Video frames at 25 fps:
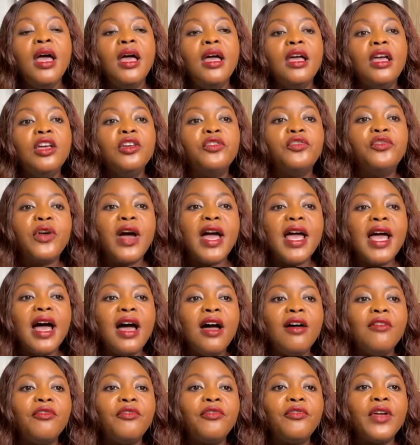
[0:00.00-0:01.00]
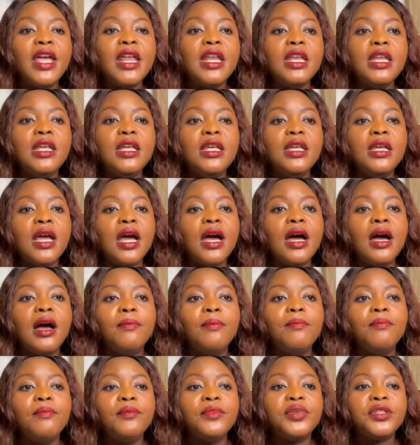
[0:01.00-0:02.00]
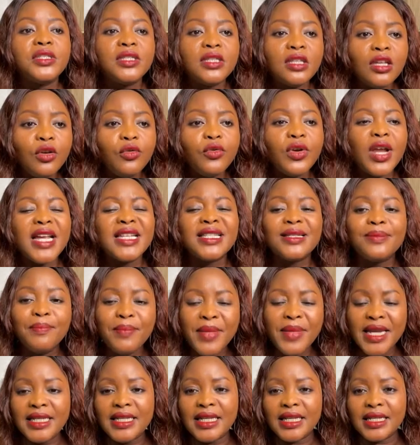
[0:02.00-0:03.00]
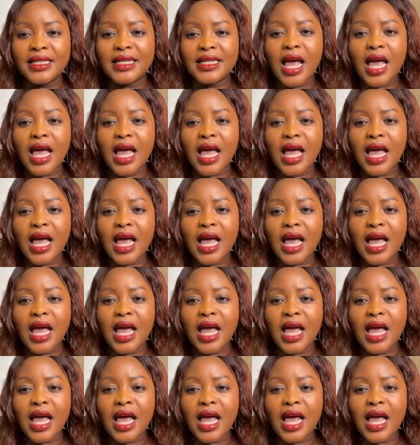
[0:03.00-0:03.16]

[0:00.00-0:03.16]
If I have any serious meetings,